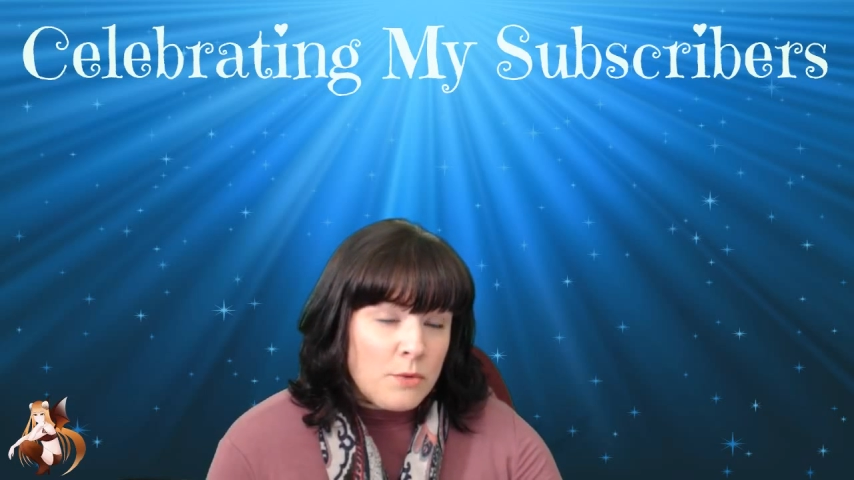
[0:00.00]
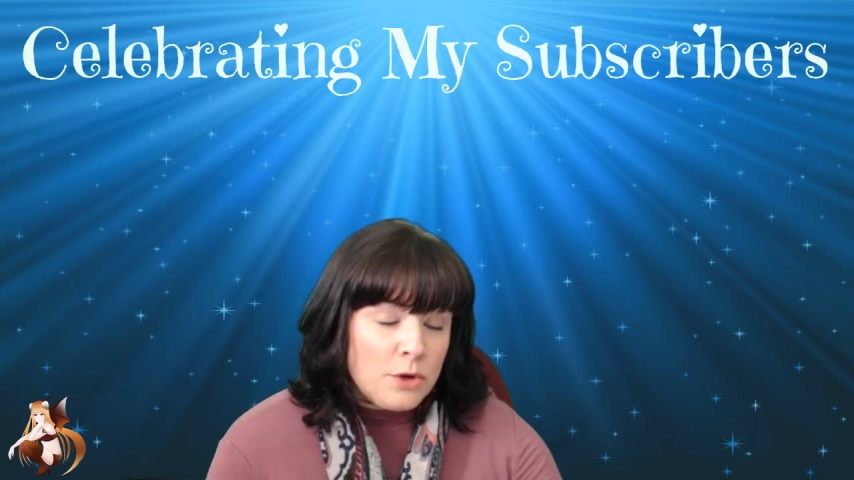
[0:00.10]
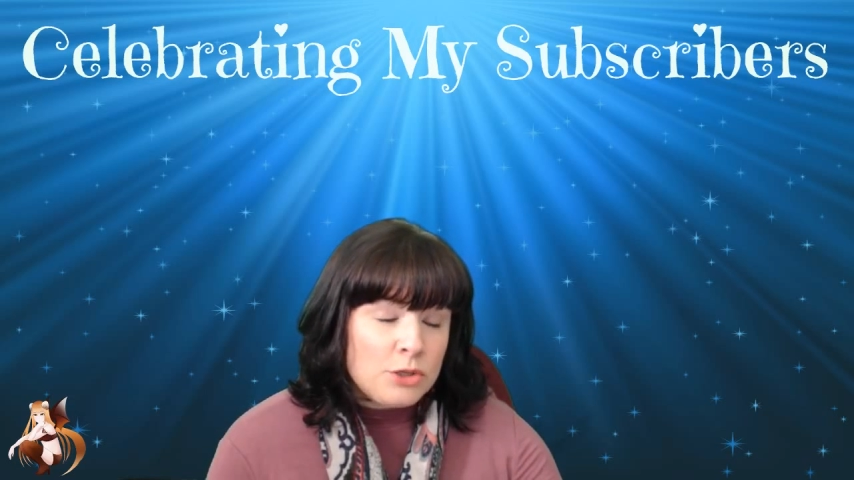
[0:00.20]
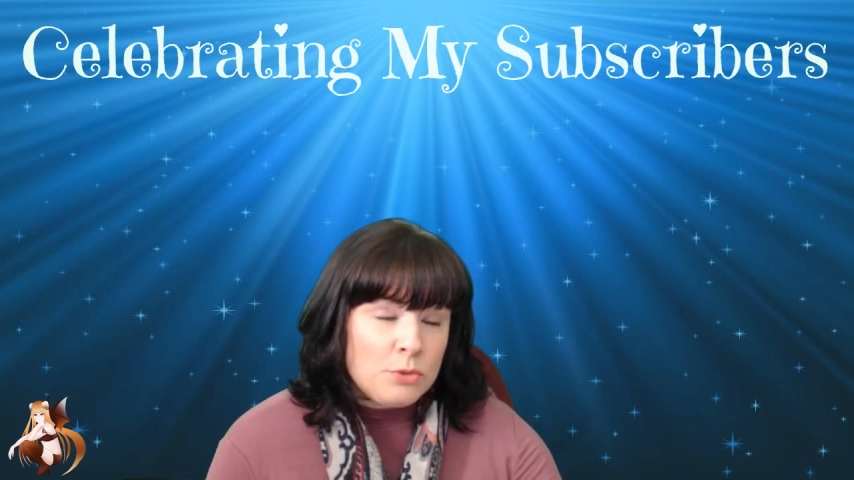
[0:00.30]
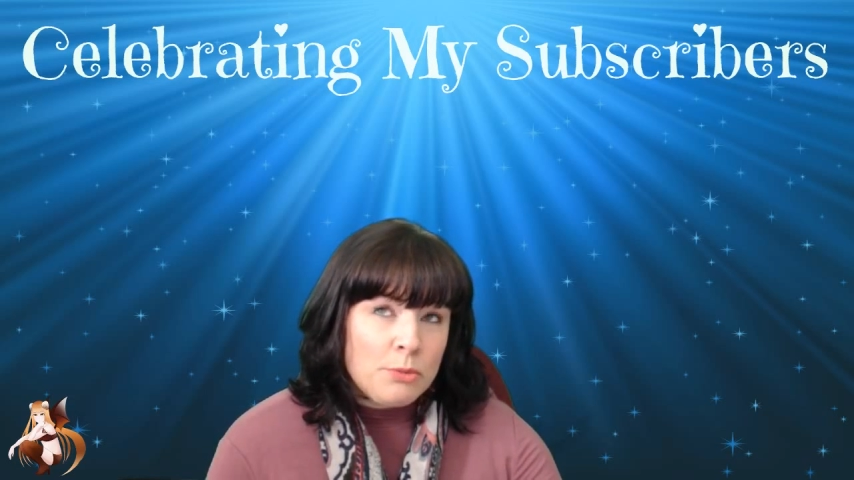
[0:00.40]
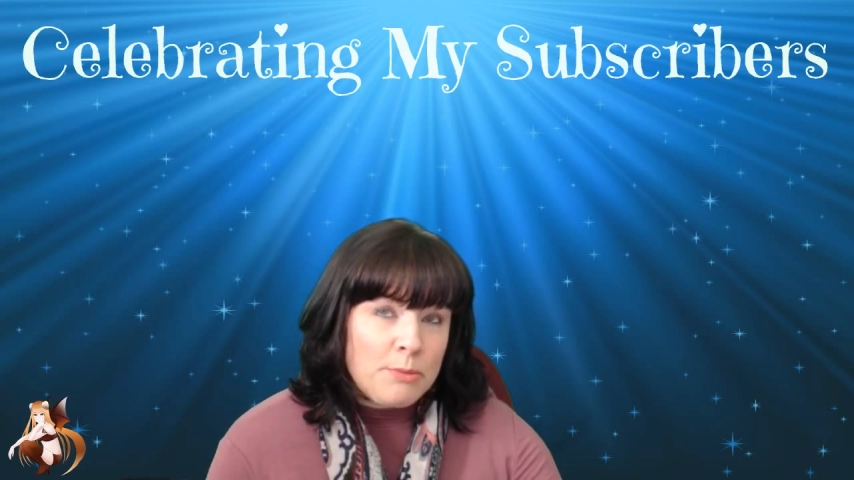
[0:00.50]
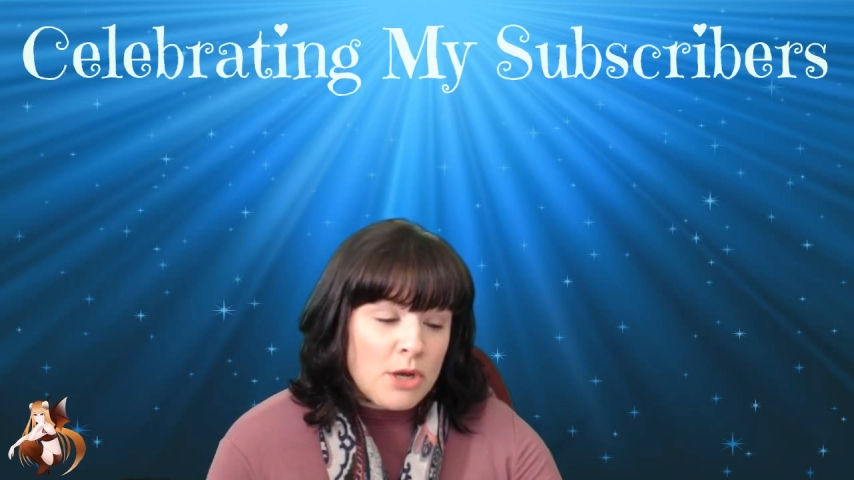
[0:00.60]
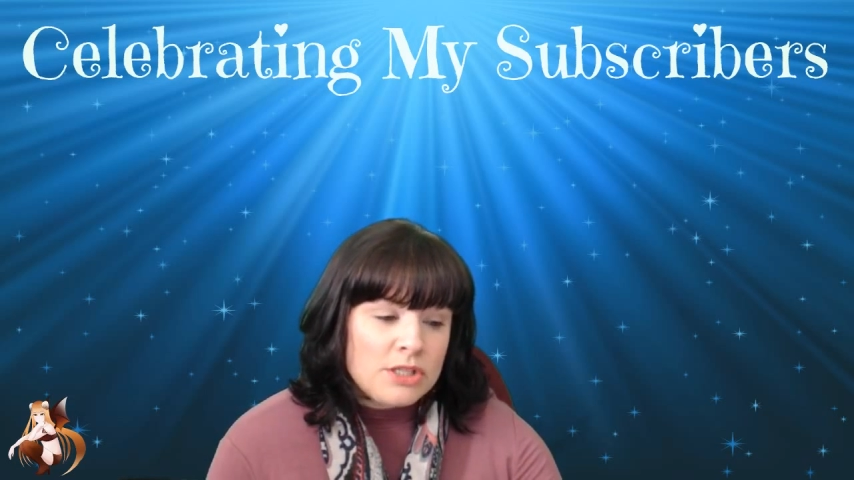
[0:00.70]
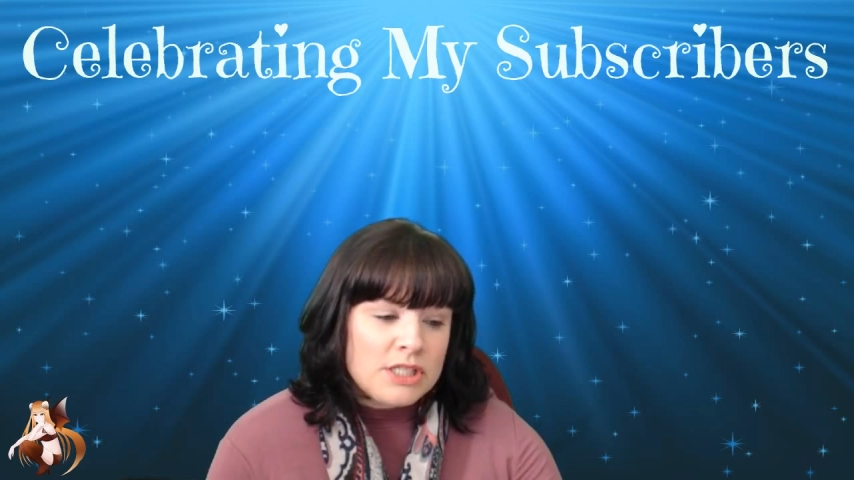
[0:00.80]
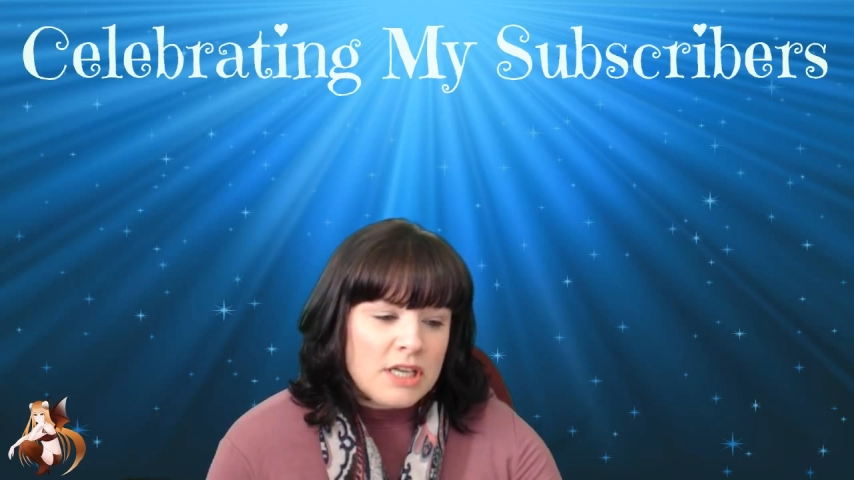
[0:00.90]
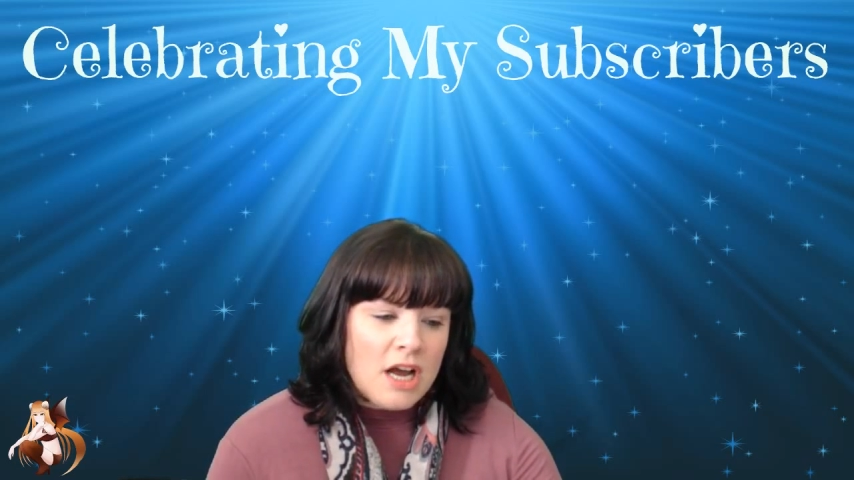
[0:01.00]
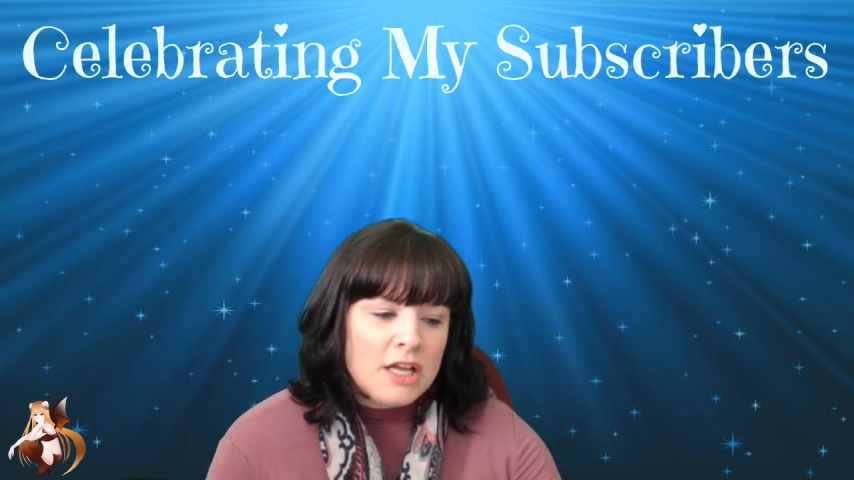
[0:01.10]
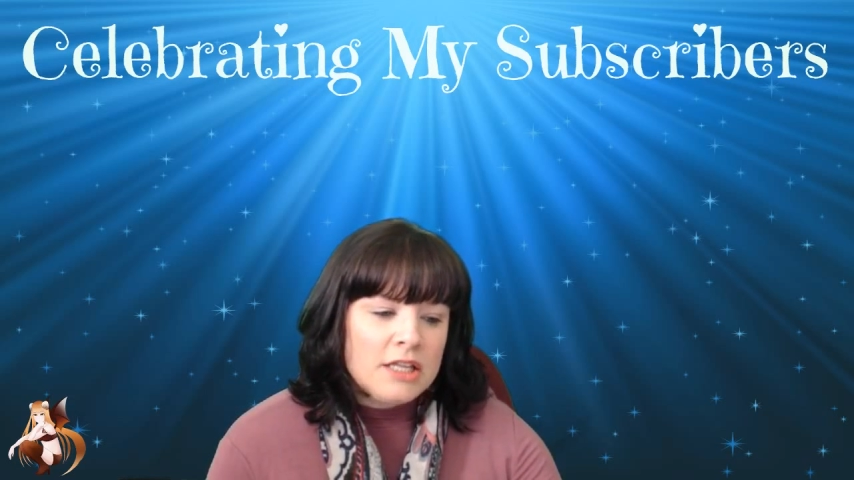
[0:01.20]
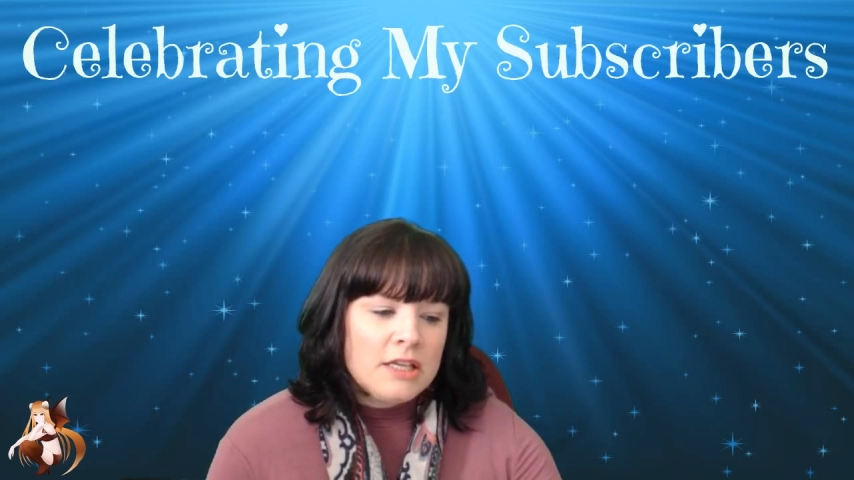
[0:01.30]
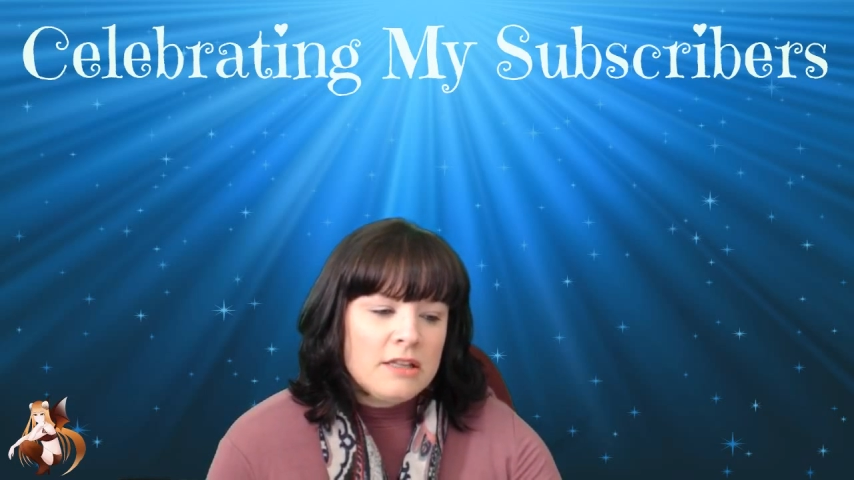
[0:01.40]
which will be posted
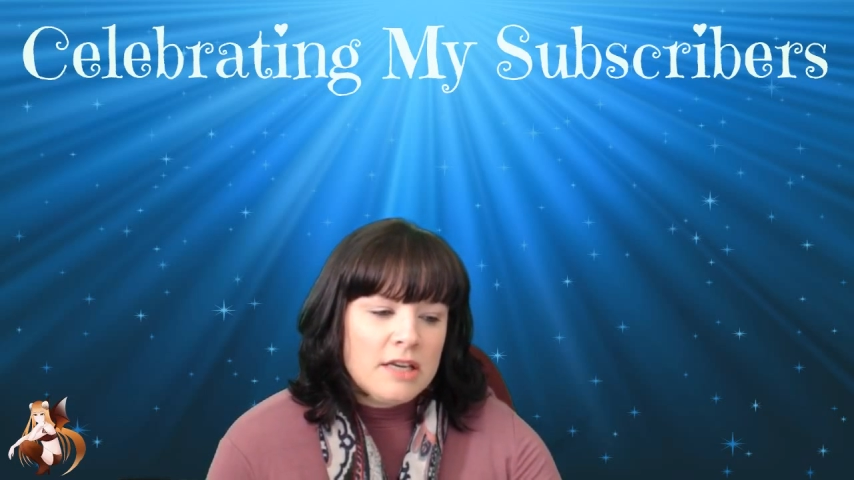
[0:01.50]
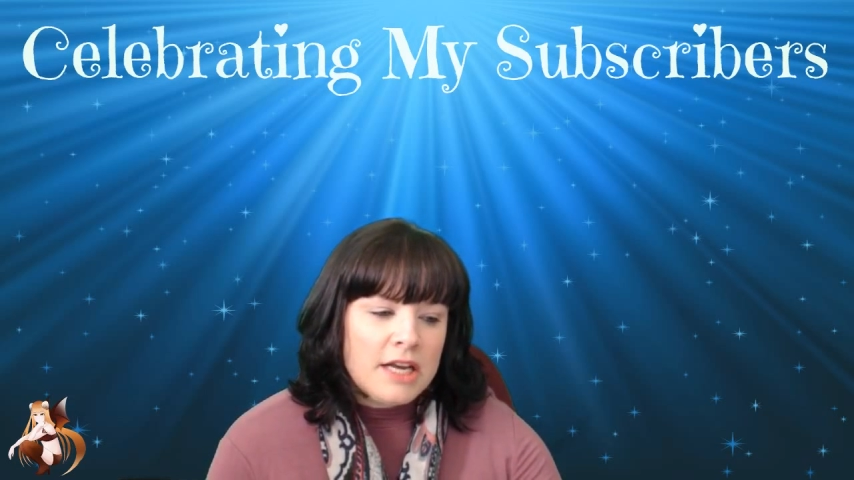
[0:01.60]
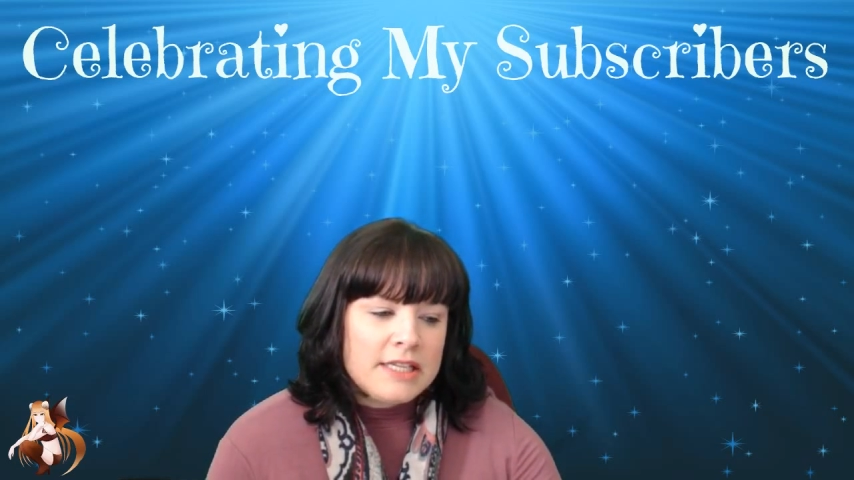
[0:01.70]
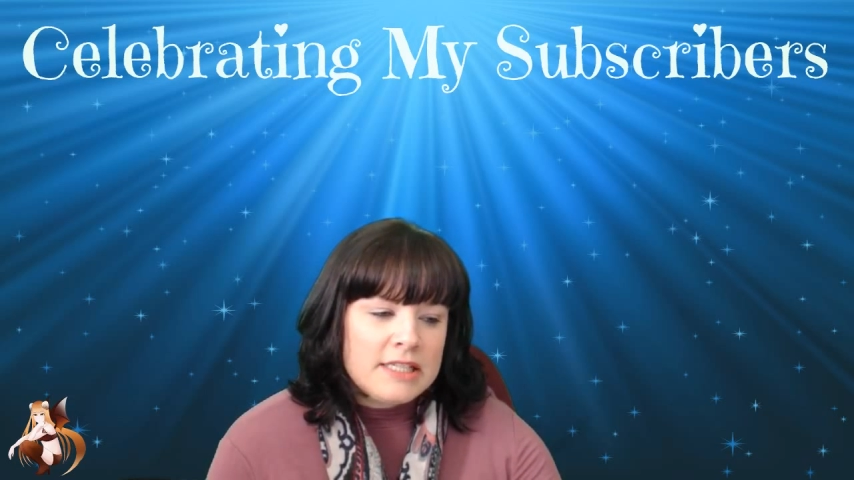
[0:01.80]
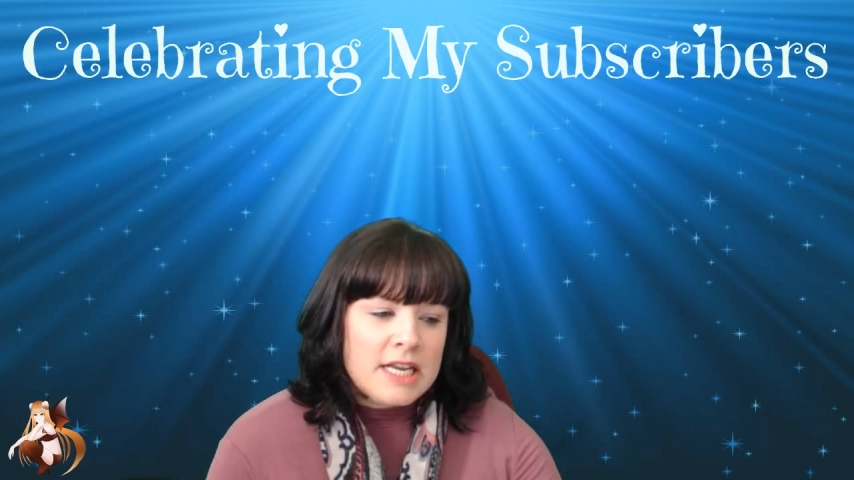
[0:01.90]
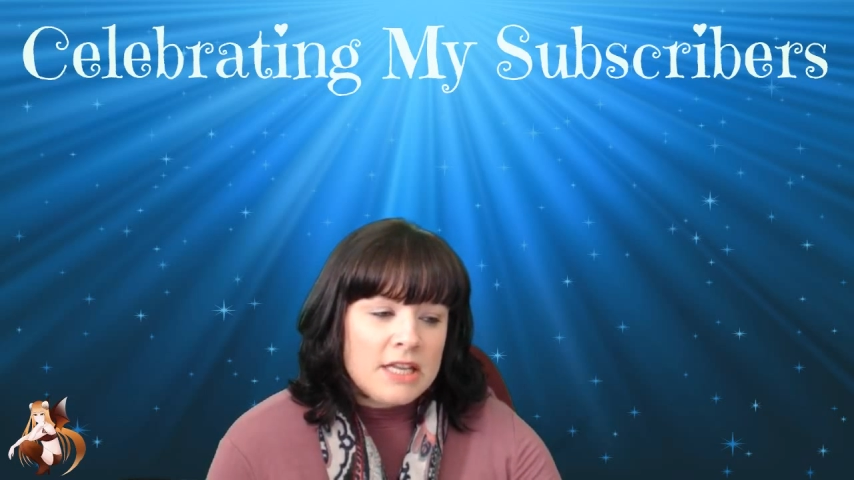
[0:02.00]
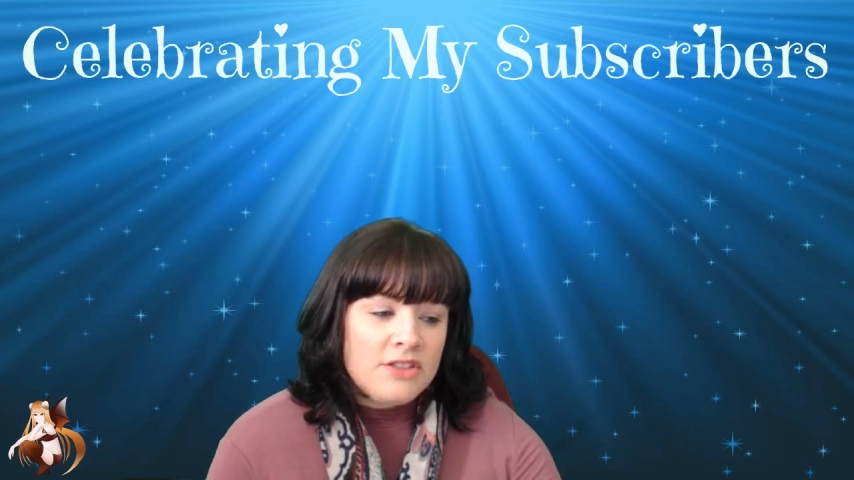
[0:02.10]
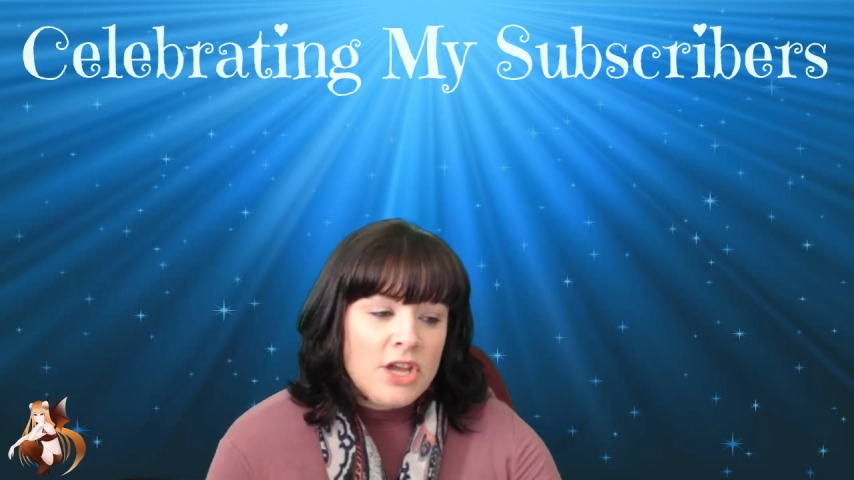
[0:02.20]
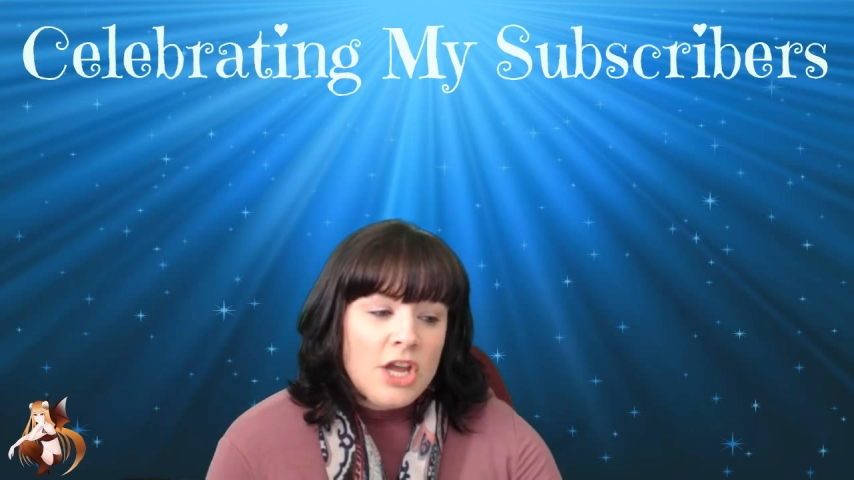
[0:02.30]
on the 19th,